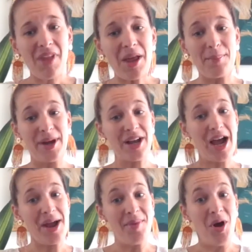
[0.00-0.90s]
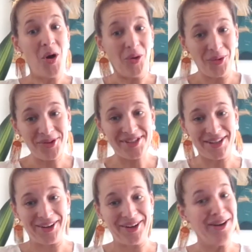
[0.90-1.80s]
but I'm
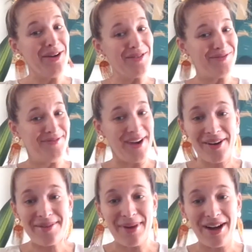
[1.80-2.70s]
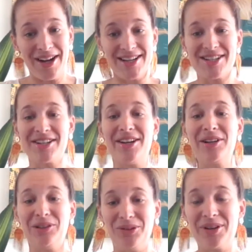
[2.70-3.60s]
also very much
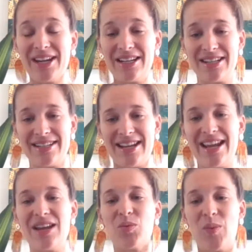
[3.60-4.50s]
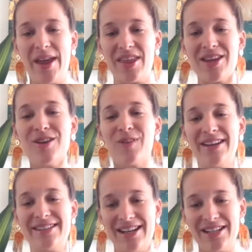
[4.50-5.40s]
looking to see whether you've
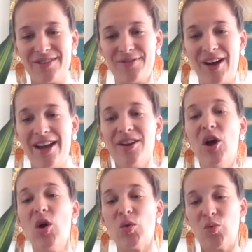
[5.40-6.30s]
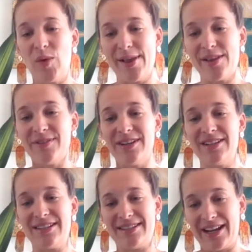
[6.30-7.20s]
identified
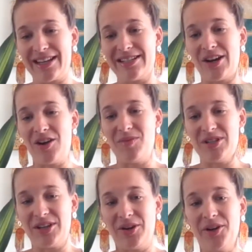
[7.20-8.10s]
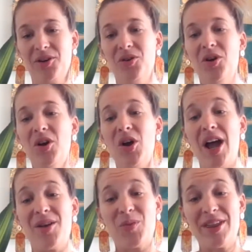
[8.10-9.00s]
relevant secondary material
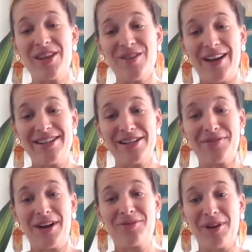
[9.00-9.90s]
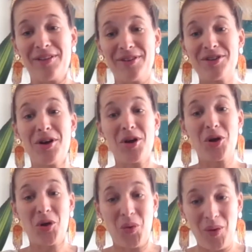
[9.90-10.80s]
and whether you've identified relevant
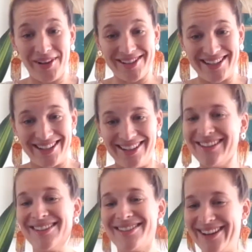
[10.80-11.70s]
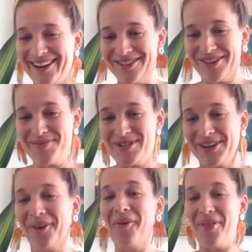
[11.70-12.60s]
quality secondary
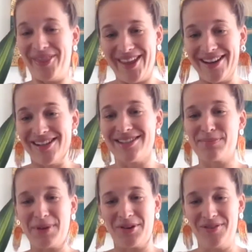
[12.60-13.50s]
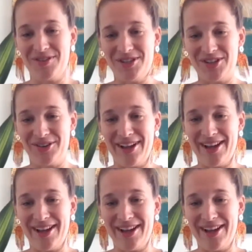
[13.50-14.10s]
material, that is peer-reviewed journal